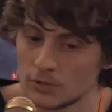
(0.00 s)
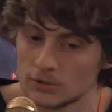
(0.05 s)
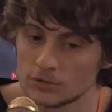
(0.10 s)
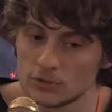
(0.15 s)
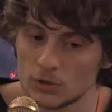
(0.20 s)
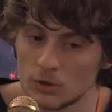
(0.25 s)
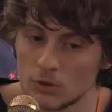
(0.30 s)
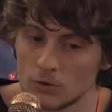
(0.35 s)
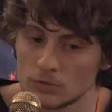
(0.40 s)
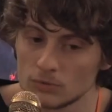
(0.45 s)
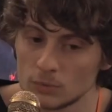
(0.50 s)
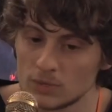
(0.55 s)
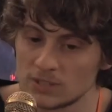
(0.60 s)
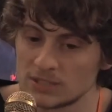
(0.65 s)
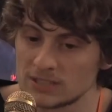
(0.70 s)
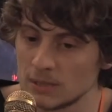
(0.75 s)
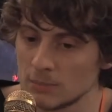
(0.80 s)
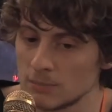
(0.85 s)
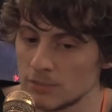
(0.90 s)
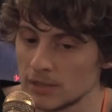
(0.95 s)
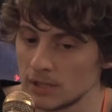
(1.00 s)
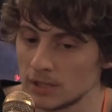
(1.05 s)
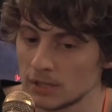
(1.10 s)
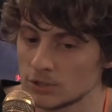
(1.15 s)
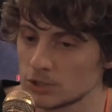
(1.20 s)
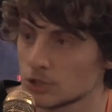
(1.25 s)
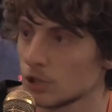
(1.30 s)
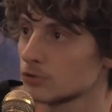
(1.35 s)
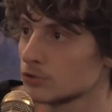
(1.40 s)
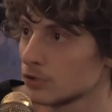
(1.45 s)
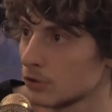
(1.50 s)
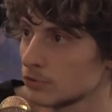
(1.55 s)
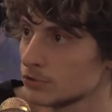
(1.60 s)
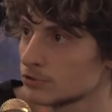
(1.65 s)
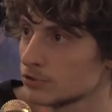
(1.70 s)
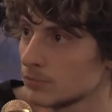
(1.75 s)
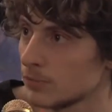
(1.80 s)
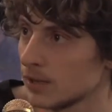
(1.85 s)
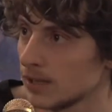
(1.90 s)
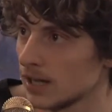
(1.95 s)
So with something shot
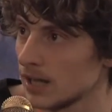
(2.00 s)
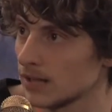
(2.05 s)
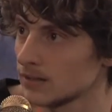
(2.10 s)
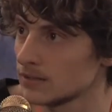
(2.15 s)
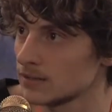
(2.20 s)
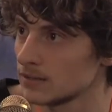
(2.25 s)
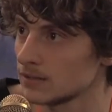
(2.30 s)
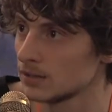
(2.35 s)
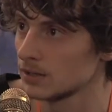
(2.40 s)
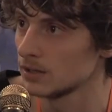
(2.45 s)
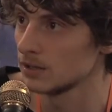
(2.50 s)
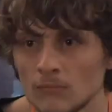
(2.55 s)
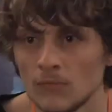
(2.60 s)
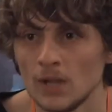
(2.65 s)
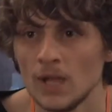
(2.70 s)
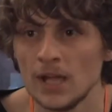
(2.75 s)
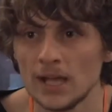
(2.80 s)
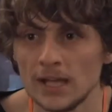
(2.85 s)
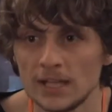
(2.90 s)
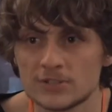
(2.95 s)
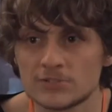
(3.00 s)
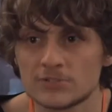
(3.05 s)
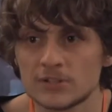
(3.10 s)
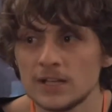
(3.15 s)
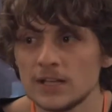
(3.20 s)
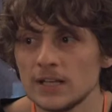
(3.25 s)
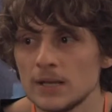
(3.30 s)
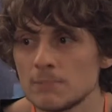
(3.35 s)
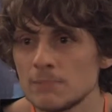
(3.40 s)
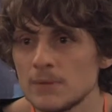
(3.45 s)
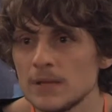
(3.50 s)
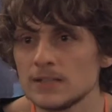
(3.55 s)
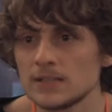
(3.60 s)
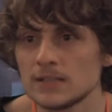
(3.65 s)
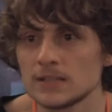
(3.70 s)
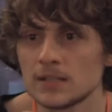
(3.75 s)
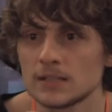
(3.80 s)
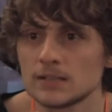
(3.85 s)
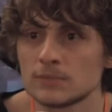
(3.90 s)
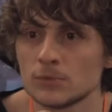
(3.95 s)
also by us. It's really a
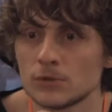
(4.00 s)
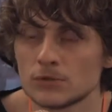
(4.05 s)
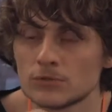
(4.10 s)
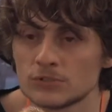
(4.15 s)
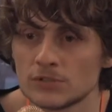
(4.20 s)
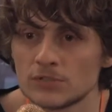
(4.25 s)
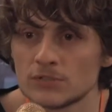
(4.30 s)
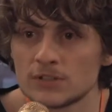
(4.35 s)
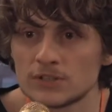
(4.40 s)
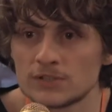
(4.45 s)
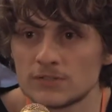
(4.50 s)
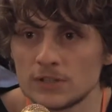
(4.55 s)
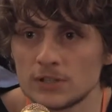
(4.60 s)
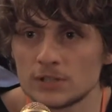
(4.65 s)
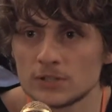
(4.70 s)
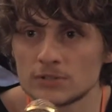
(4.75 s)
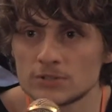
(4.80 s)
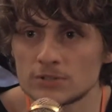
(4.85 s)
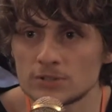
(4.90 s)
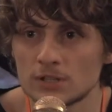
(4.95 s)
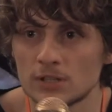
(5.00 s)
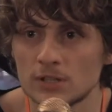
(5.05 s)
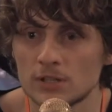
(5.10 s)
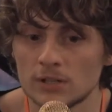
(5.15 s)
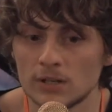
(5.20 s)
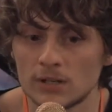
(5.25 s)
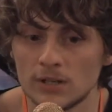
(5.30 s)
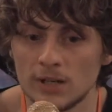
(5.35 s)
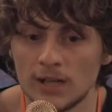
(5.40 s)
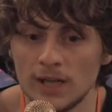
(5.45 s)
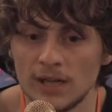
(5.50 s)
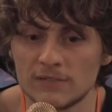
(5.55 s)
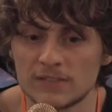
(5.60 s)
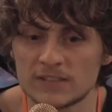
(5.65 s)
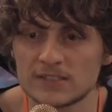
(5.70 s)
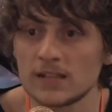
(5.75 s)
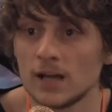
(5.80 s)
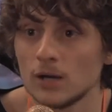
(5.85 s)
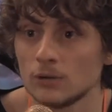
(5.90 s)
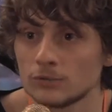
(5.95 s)
pity that most of these videos uh, have
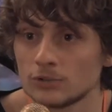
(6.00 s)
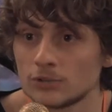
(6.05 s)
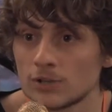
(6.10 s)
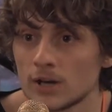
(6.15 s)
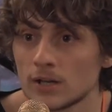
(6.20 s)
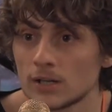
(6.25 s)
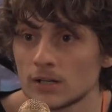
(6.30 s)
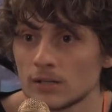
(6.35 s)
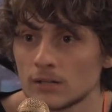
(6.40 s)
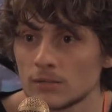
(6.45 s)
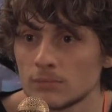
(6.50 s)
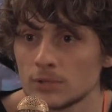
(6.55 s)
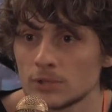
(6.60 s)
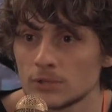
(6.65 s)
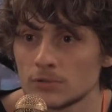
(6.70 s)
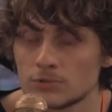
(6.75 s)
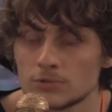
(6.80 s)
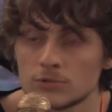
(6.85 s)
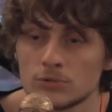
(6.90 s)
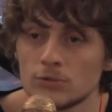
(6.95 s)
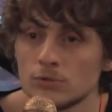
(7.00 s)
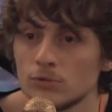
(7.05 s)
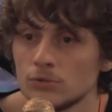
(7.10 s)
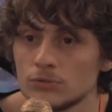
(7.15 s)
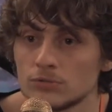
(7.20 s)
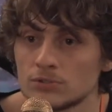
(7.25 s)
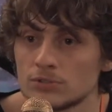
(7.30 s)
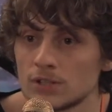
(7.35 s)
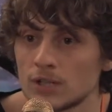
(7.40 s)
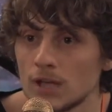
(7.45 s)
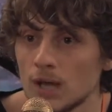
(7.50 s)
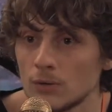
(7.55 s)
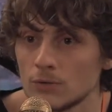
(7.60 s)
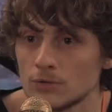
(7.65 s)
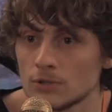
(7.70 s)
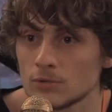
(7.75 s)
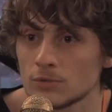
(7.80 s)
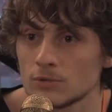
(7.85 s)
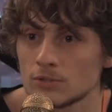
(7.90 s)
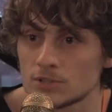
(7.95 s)
a soundtrack because you lose the
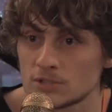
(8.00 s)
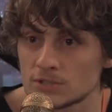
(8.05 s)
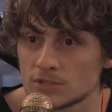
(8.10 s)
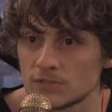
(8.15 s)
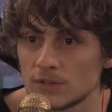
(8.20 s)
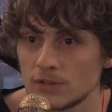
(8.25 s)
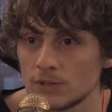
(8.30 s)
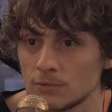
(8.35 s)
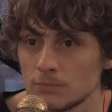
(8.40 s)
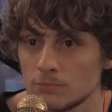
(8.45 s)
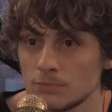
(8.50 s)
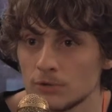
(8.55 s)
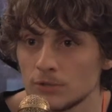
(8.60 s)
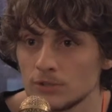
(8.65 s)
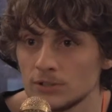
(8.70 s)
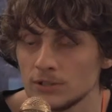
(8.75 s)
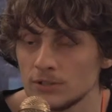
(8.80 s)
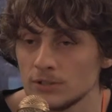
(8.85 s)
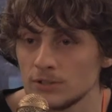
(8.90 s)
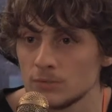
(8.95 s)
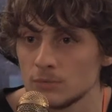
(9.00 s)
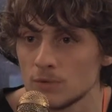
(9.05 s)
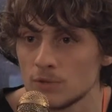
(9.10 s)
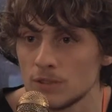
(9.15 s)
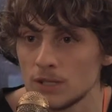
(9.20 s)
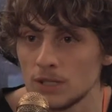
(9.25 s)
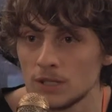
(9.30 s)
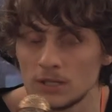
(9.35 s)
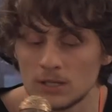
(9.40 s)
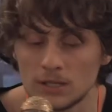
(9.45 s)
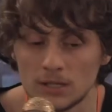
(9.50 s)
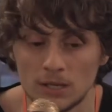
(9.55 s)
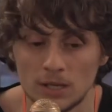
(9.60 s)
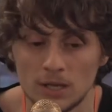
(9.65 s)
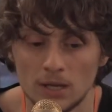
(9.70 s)
audio, which is very important, we think.